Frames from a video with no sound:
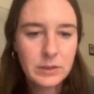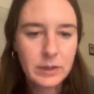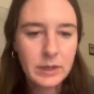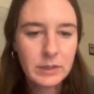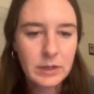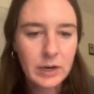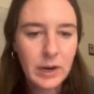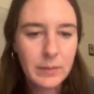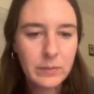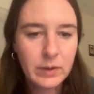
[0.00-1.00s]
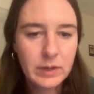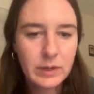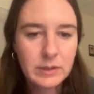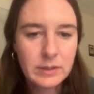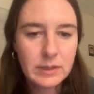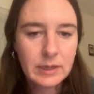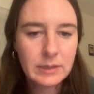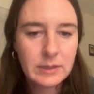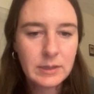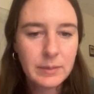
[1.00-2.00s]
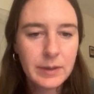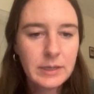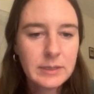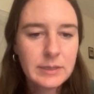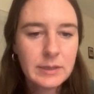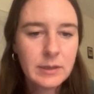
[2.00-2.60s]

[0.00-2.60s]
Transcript: here's our carbon 1 because it's connected to the base.